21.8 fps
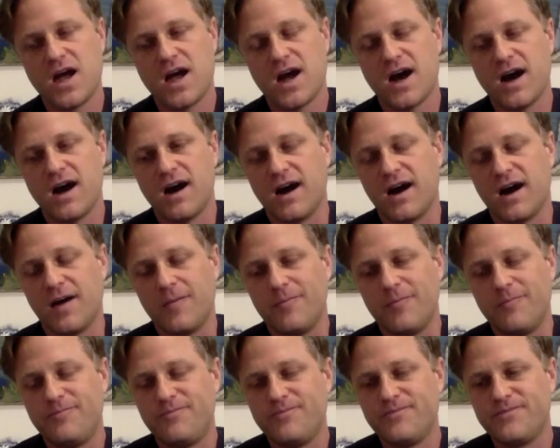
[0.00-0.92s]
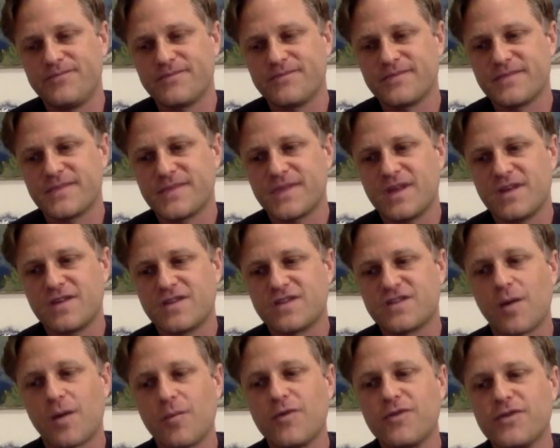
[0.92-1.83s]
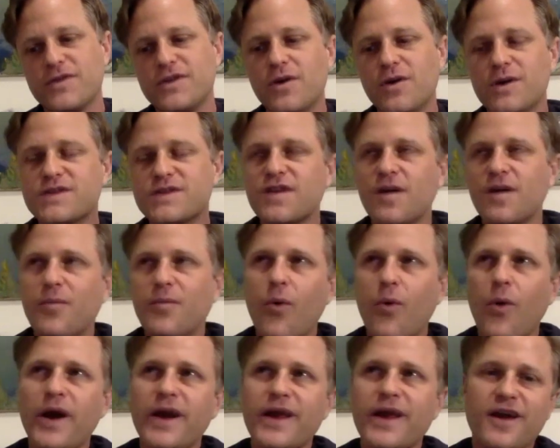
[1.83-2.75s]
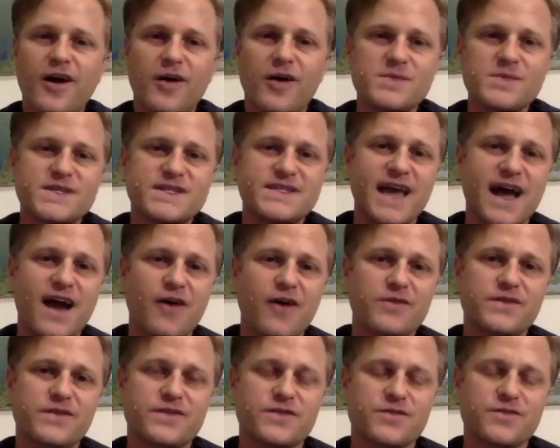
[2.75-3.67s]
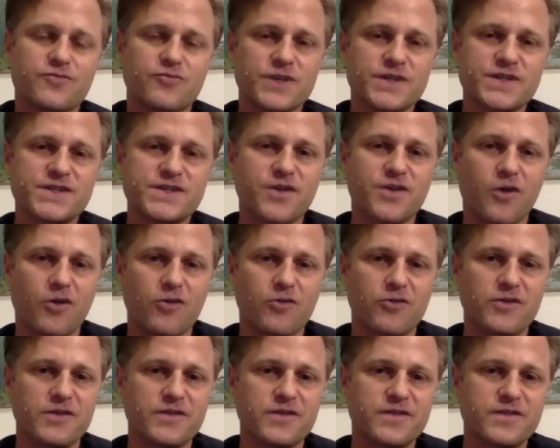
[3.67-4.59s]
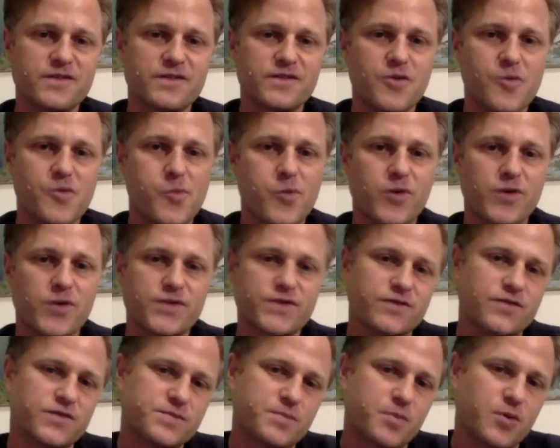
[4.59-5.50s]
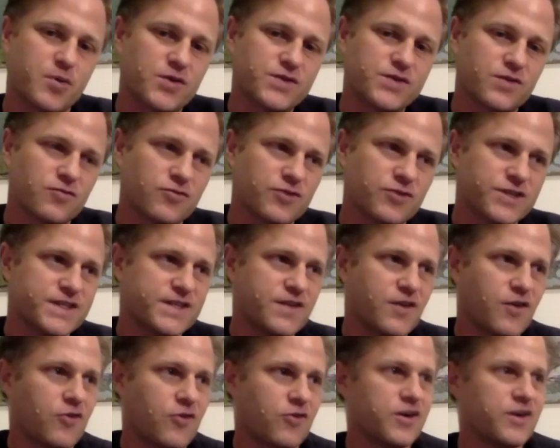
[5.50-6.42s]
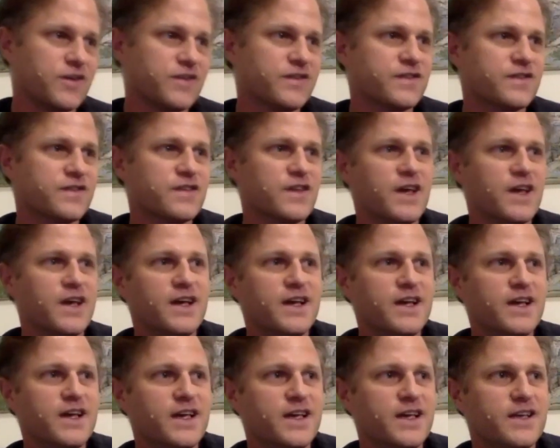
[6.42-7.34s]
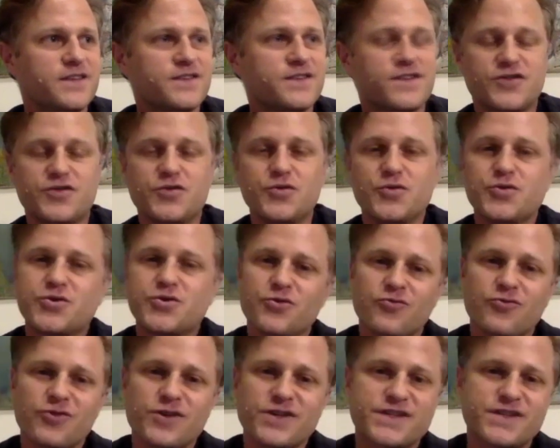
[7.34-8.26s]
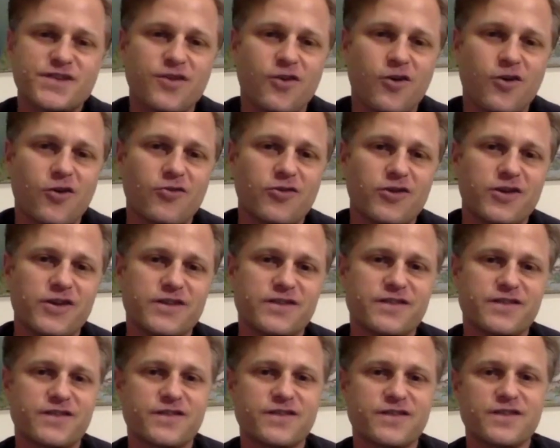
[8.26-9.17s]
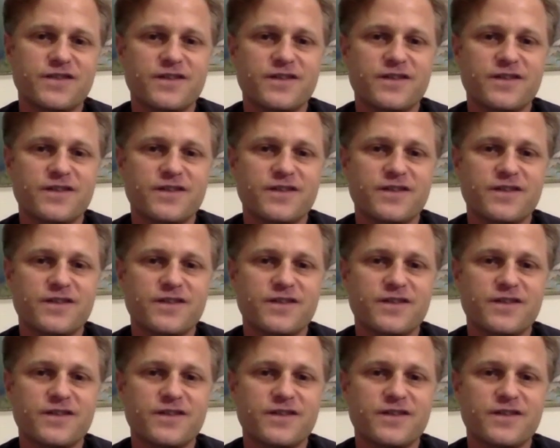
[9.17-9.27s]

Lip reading: At some point it comes down to risk tolerance. There's personal risk tolerance, institutional risk tolerance,